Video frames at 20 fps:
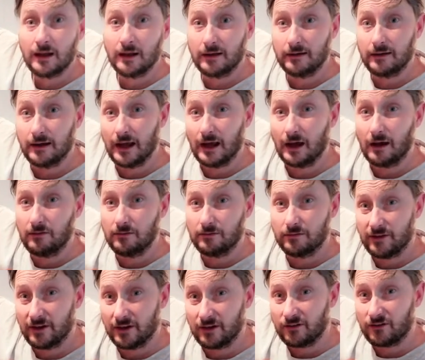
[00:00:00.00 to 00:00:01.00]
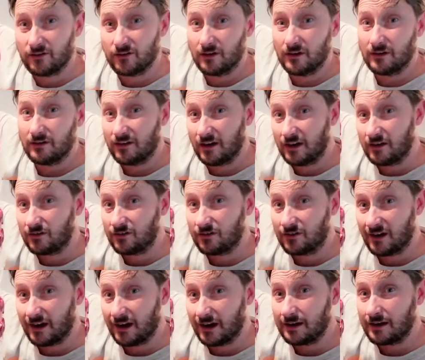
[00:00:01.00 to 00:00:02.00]
And now this seasoned
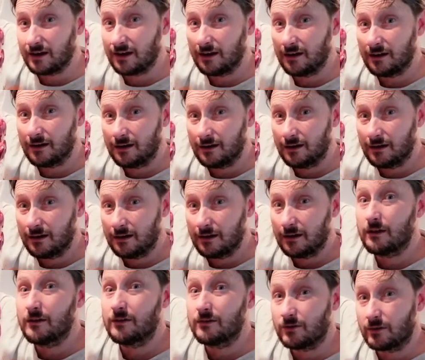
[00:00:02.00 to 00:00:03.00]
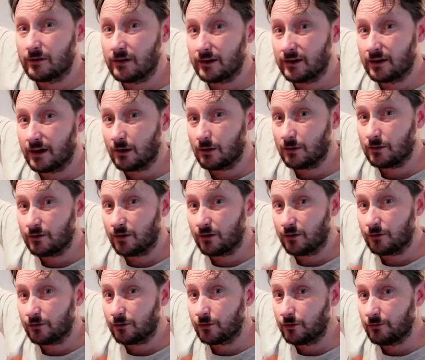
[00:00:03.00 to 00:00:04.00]
steak is ready to go into
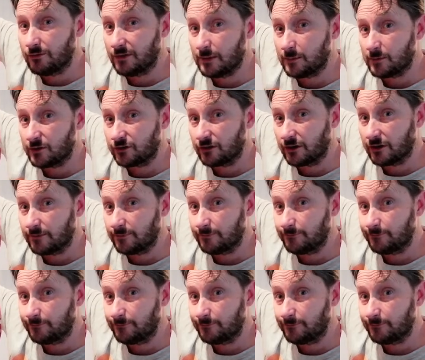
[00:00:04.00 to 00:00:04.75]
the sous vide machine.